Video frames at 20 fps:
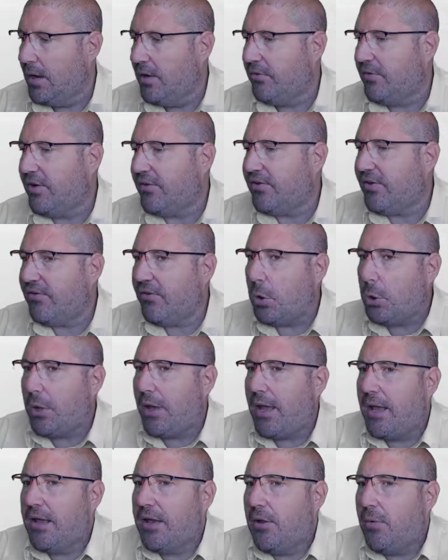So let's have a look at
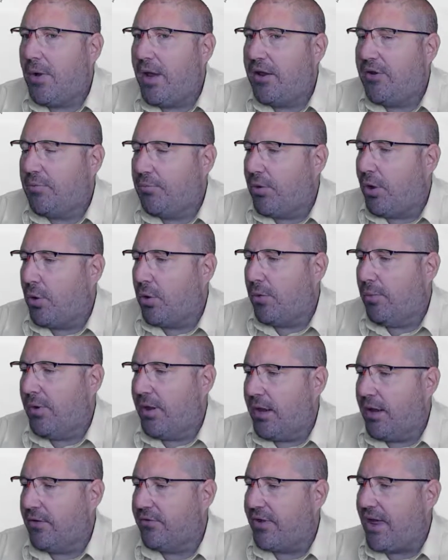AQA's
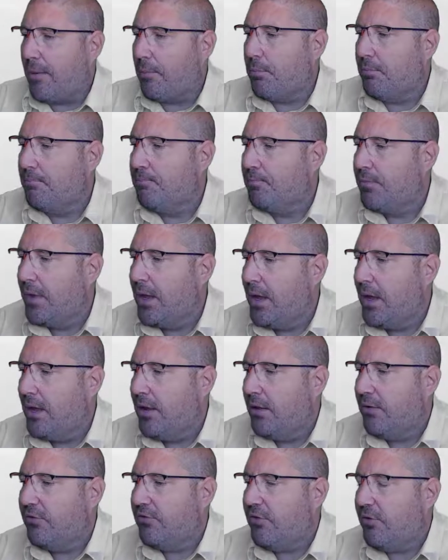programming exam.
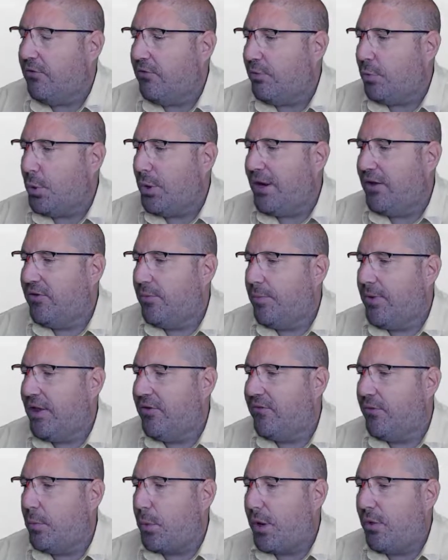Students will need to be
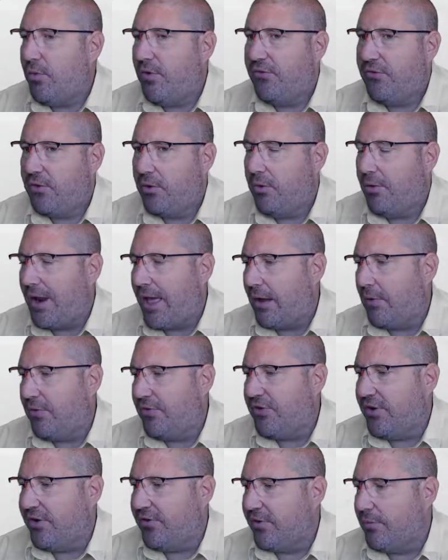familiar with two
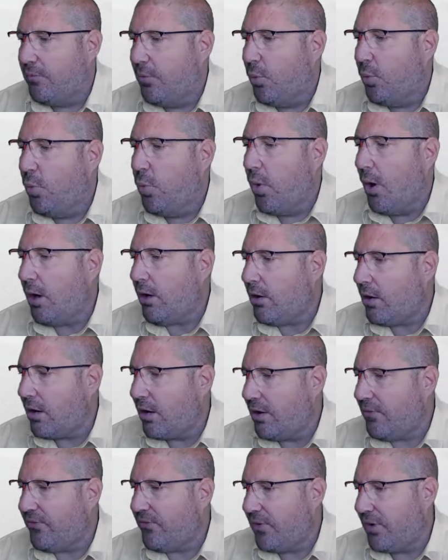languages, one
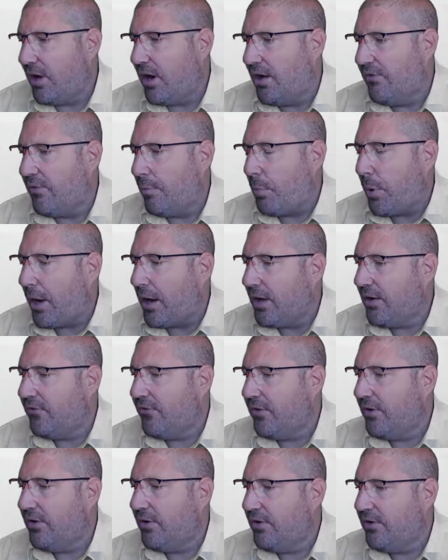of either
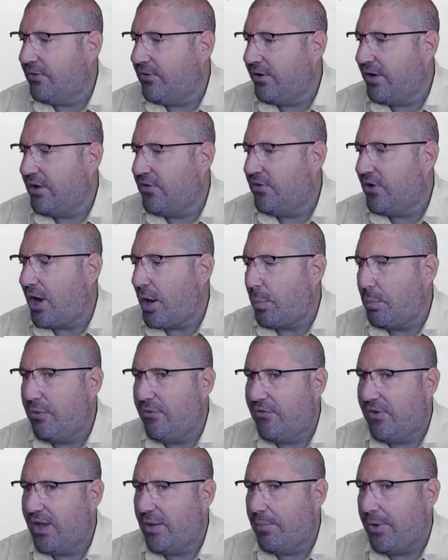Python, C# or
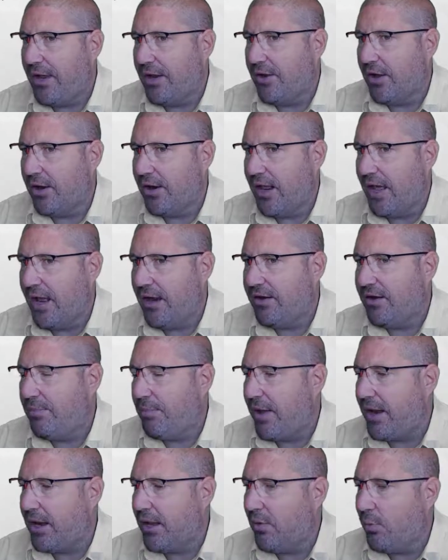VB.NET,
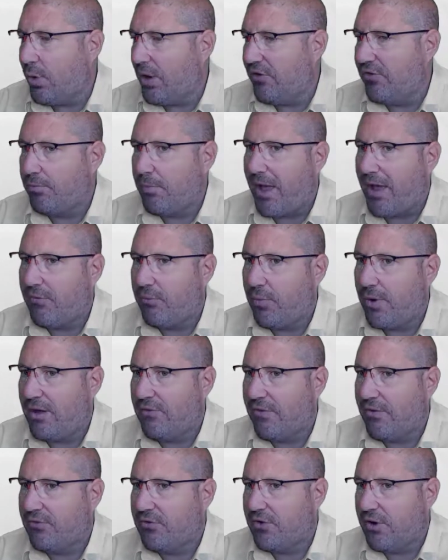depending which pathway
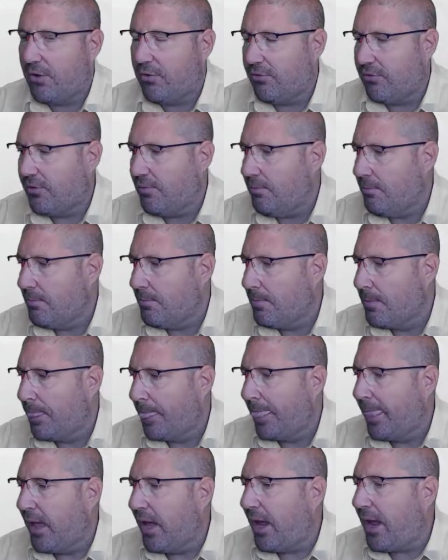they've chosen,
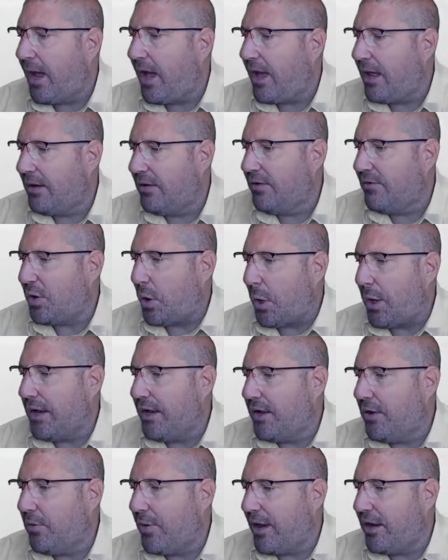and
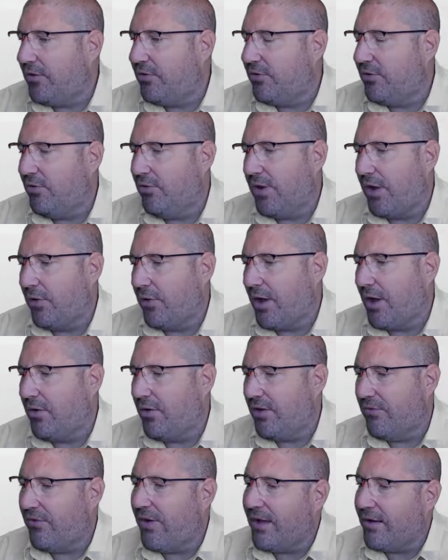AQA's pseudocode,
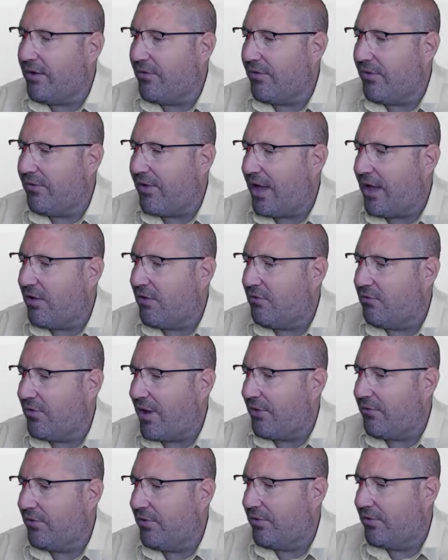effectively their
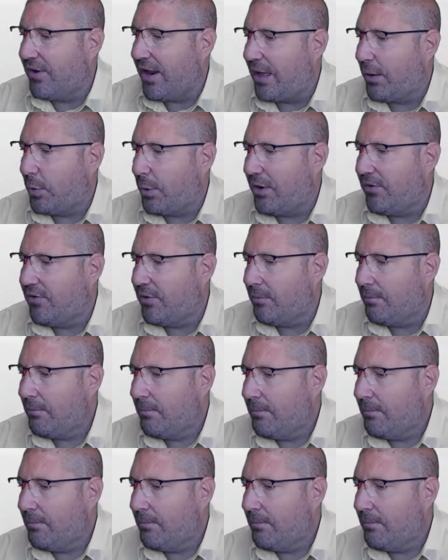reference language.